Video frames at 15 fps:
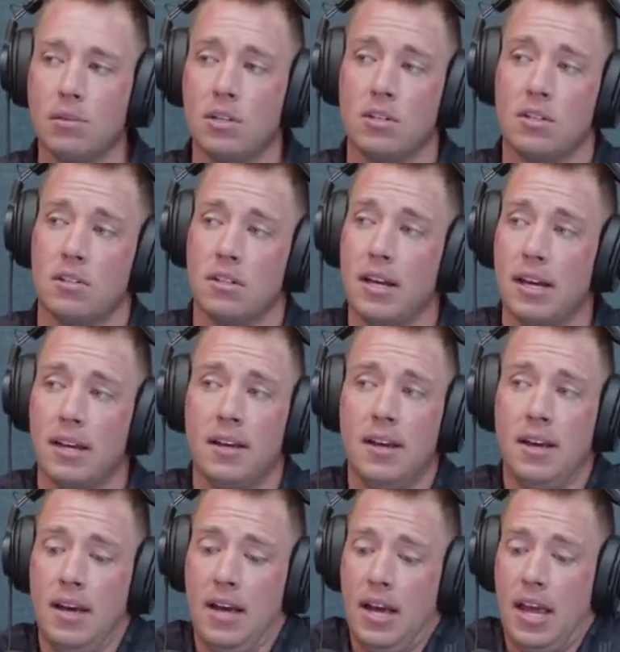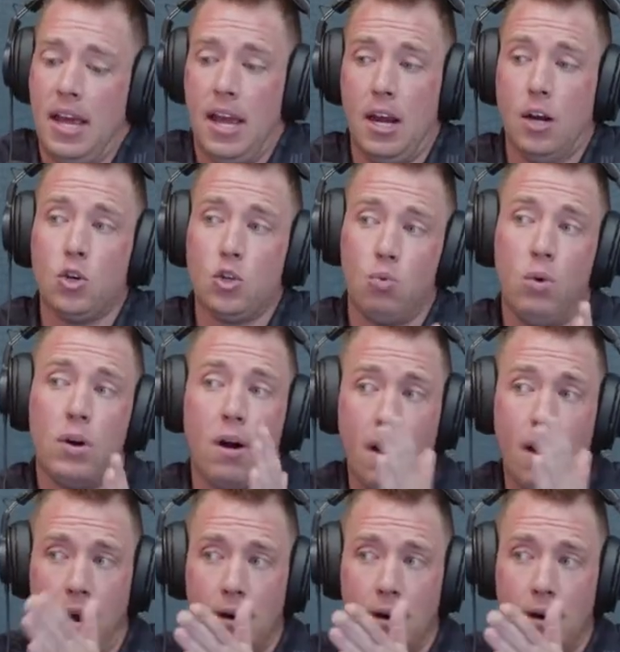It's just like, here's what our